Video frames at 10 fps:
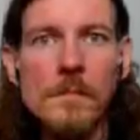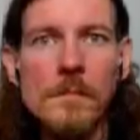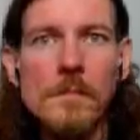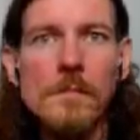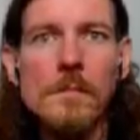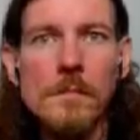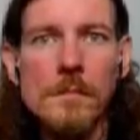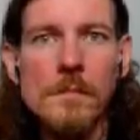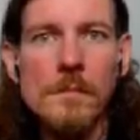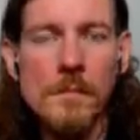
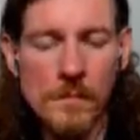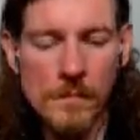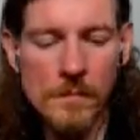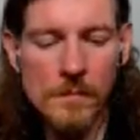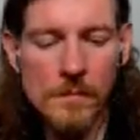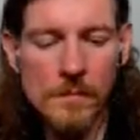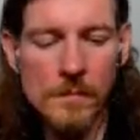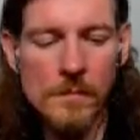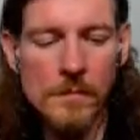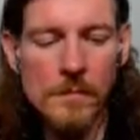
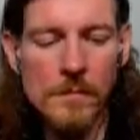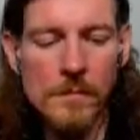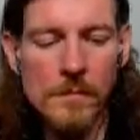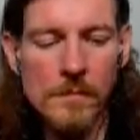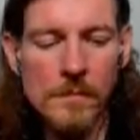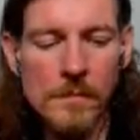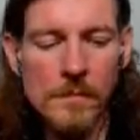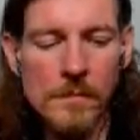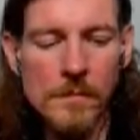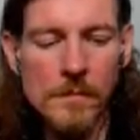
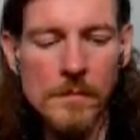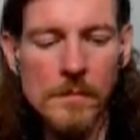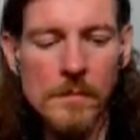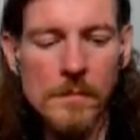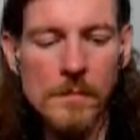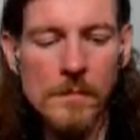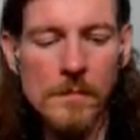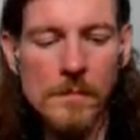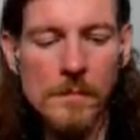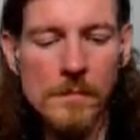
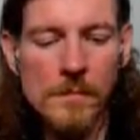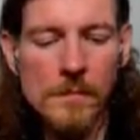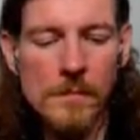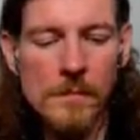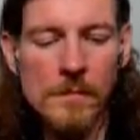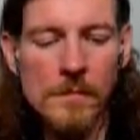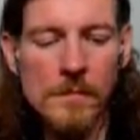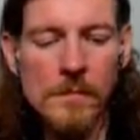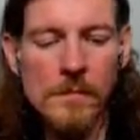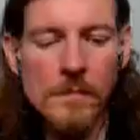
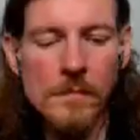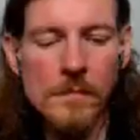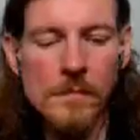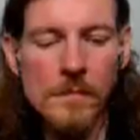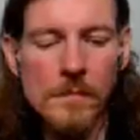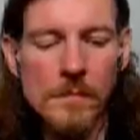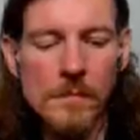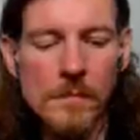(silent)